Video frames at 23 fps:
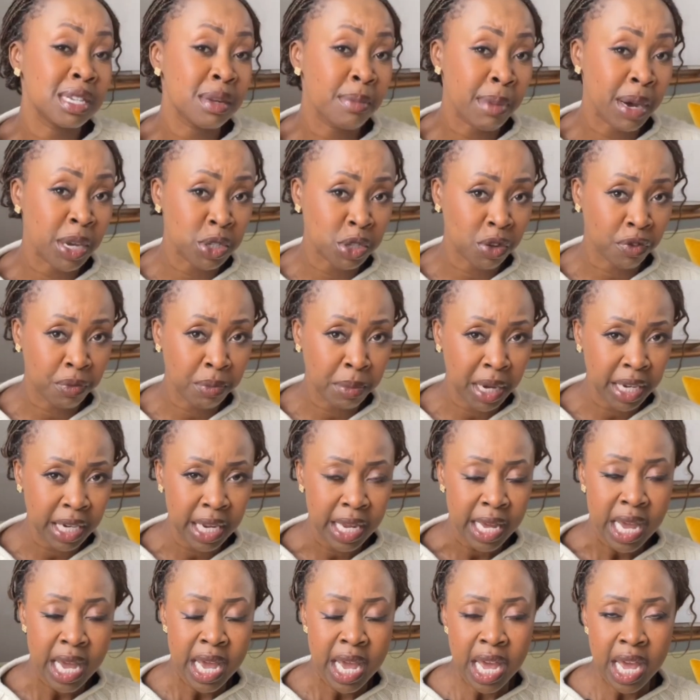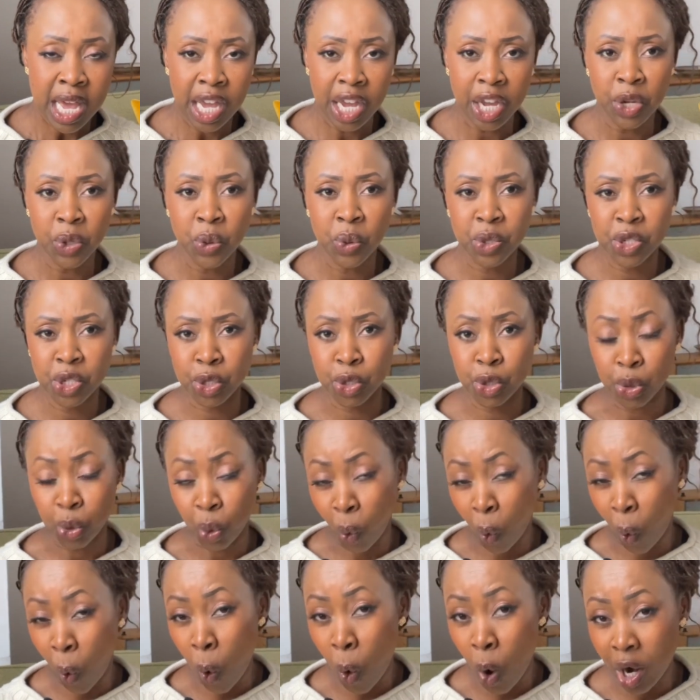amount of money in order to
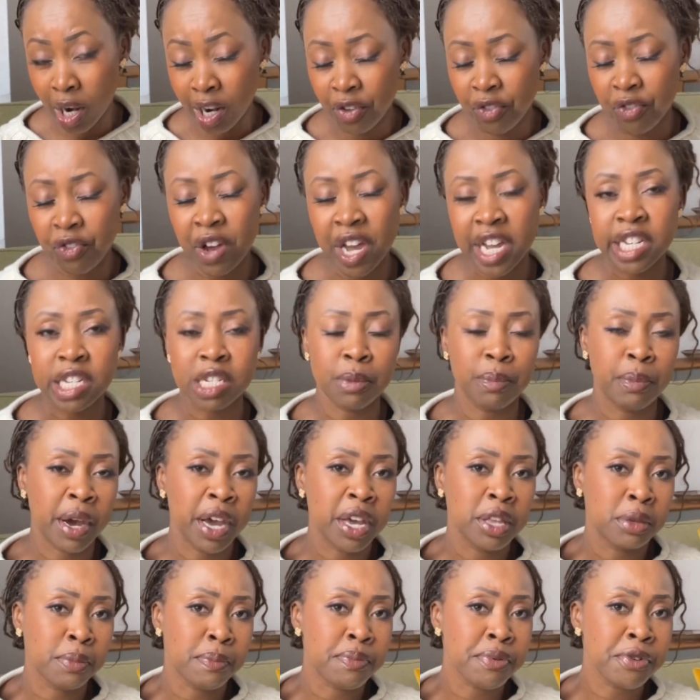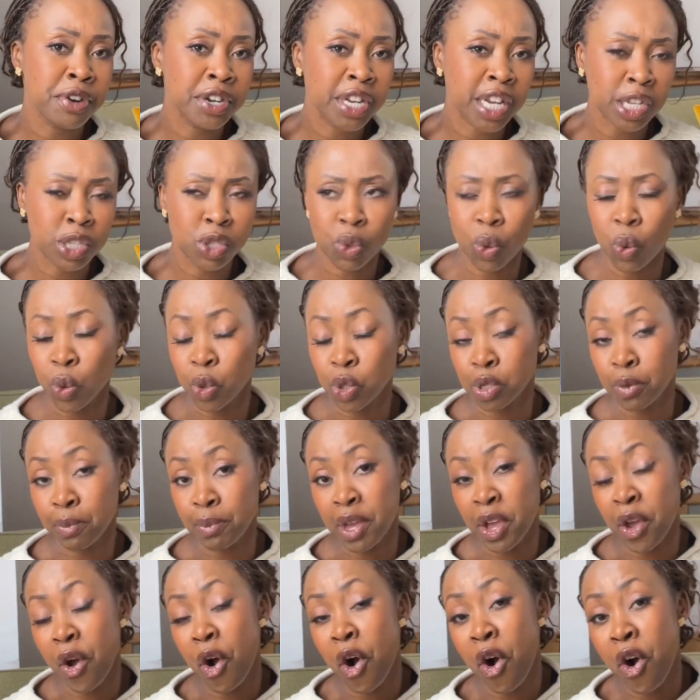qualify to buy the products or to
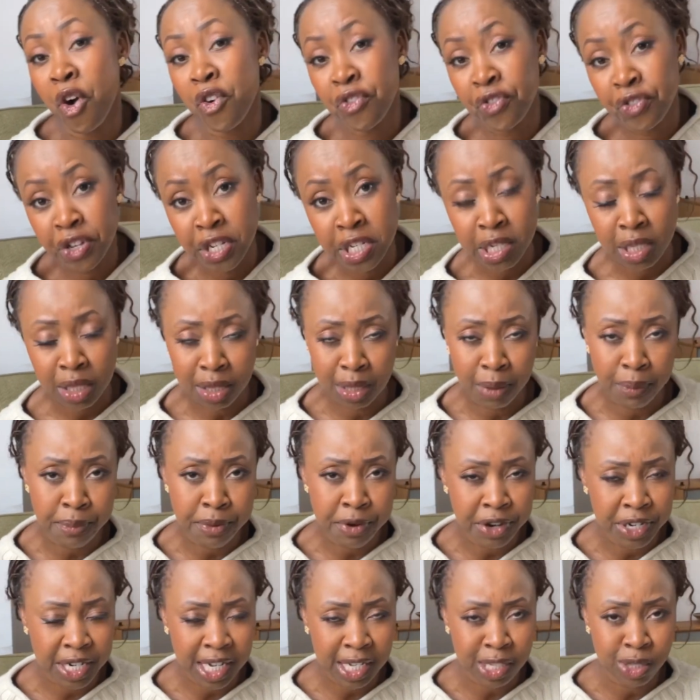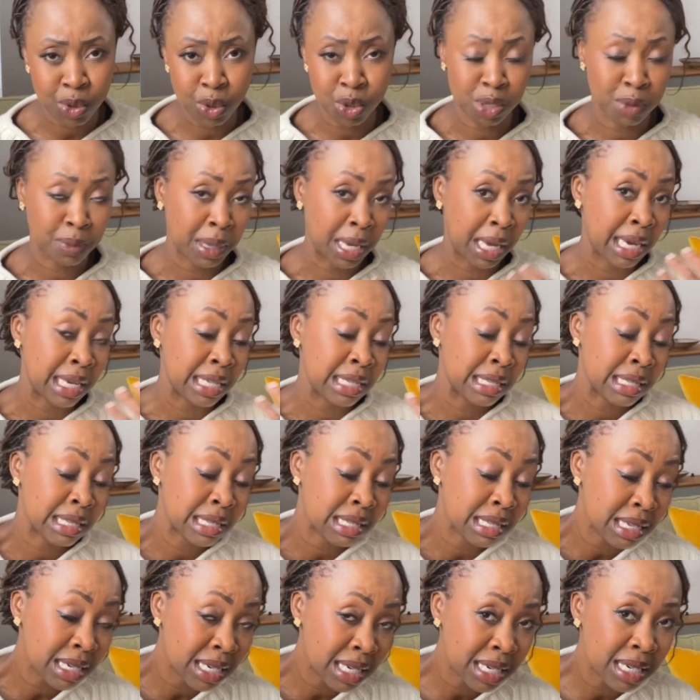be offered the products or to be
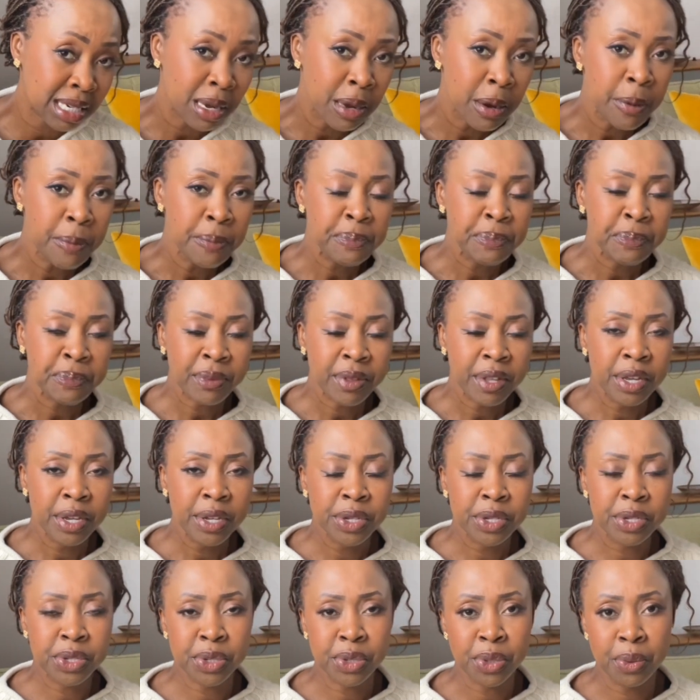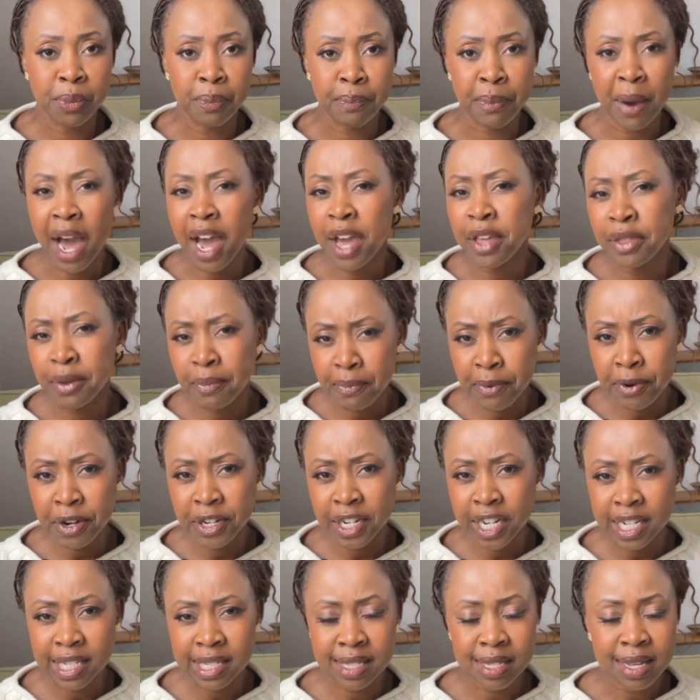considered to buy the
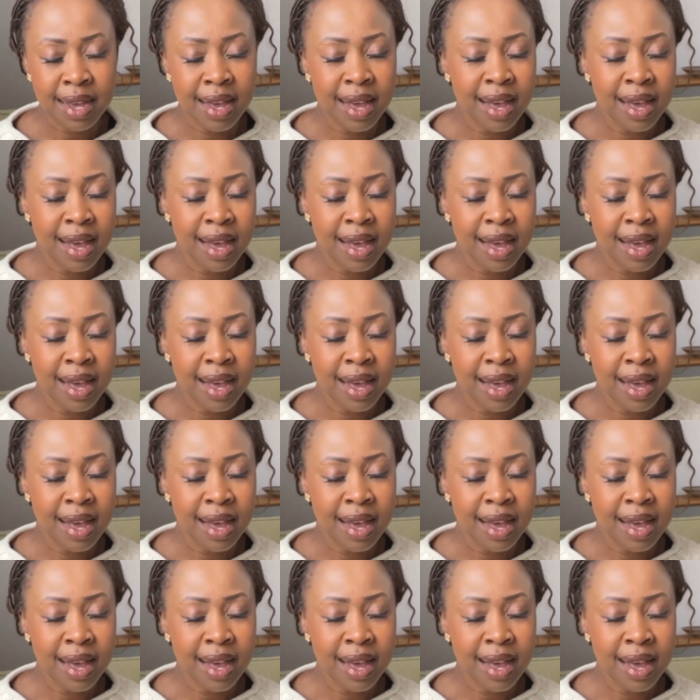products.